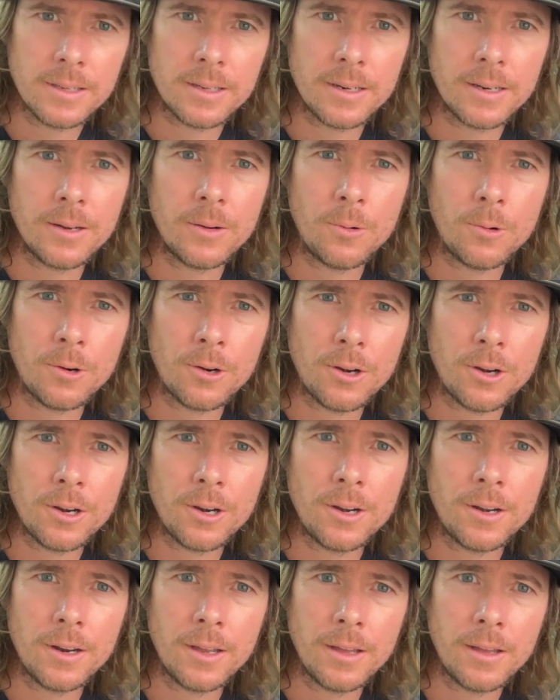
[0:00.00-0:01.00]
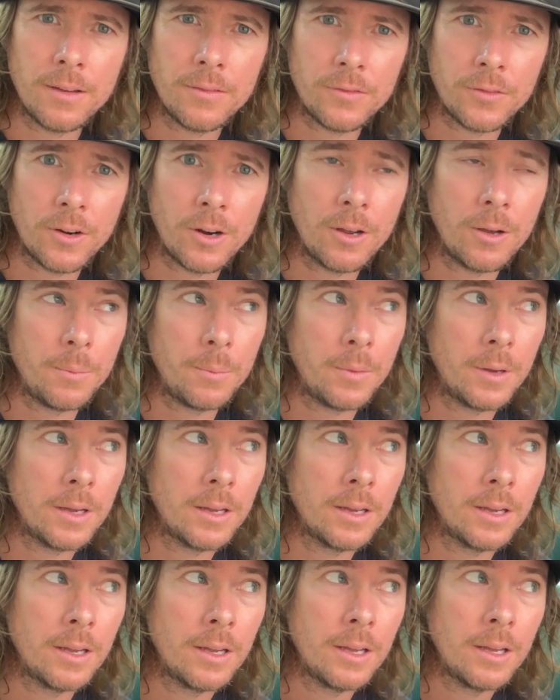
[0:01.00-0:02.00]
I ordered from
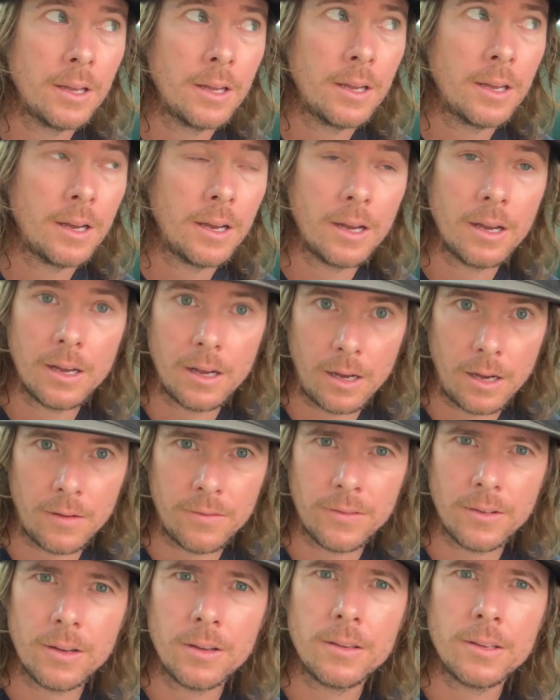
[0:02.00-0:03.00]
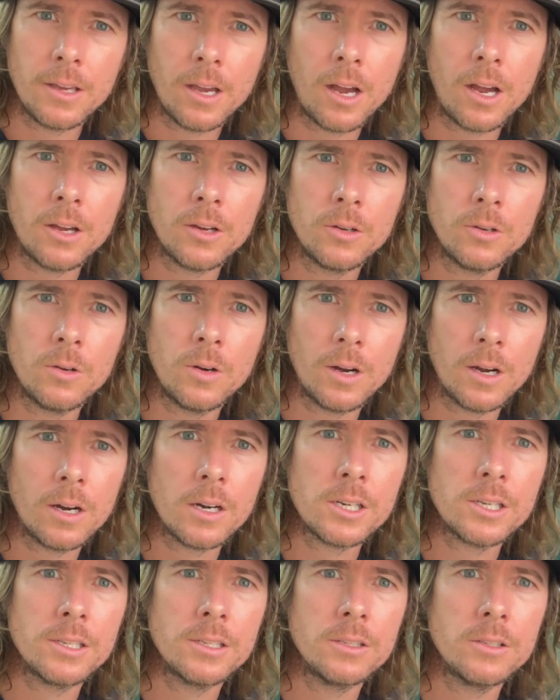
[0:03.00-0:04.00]
off of Yahoo
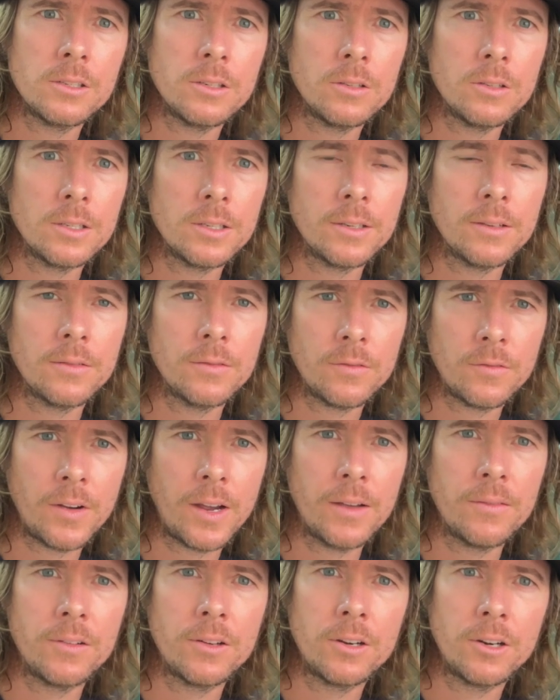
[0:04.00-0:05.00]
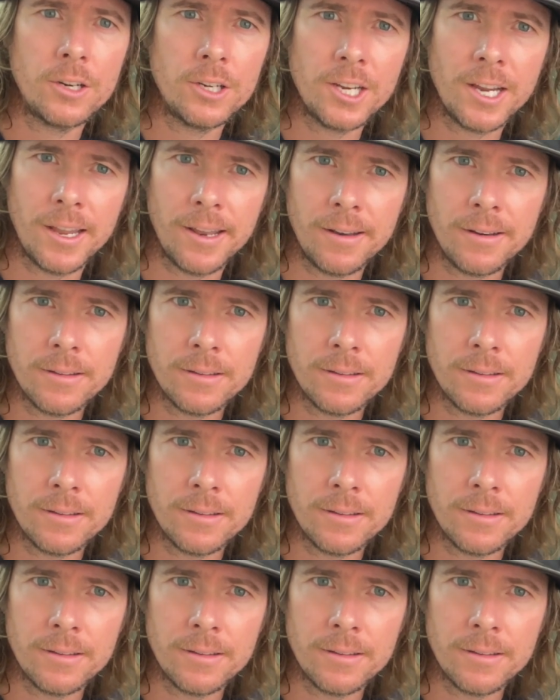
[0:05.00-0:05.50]
auctions using 500 yen.